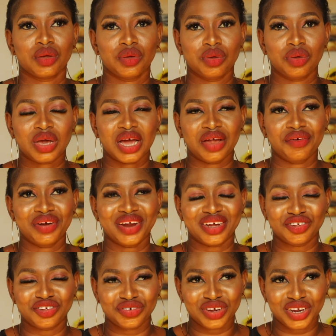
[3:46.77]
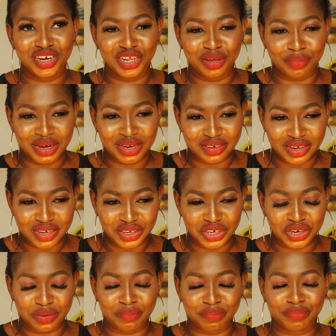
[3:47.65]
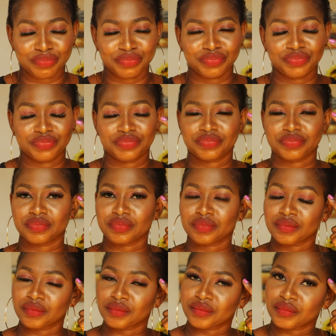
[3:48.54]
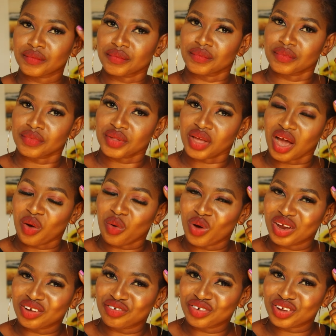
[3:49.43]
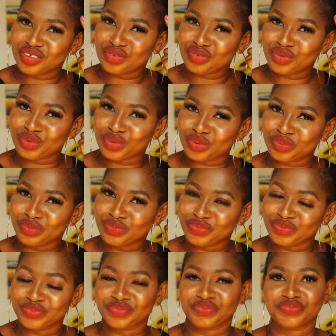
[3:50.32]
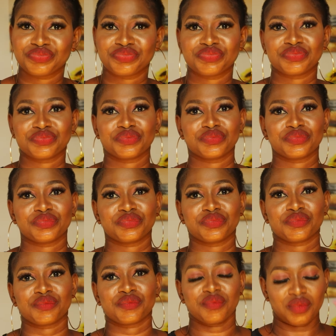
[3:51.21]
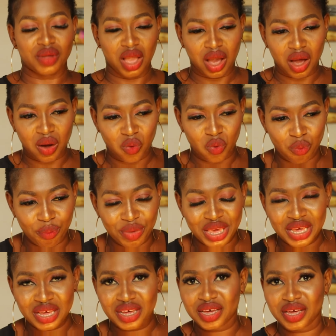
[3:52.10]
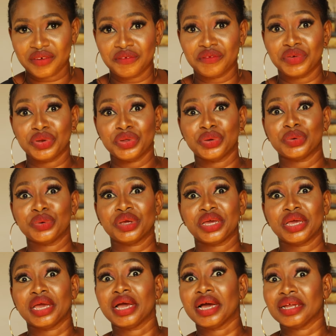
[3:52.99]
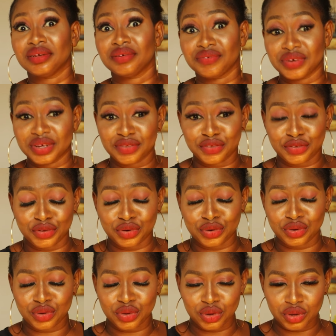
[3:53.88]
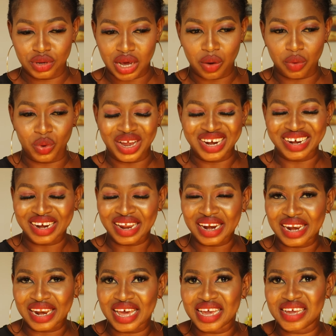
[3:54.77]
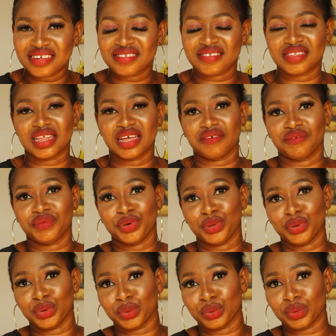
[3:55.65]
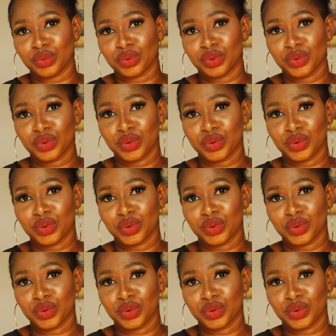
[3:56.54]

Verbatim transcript: You carry Nigerian name, attach them. I will address you. I will make a video here addressing, I will analyze that video.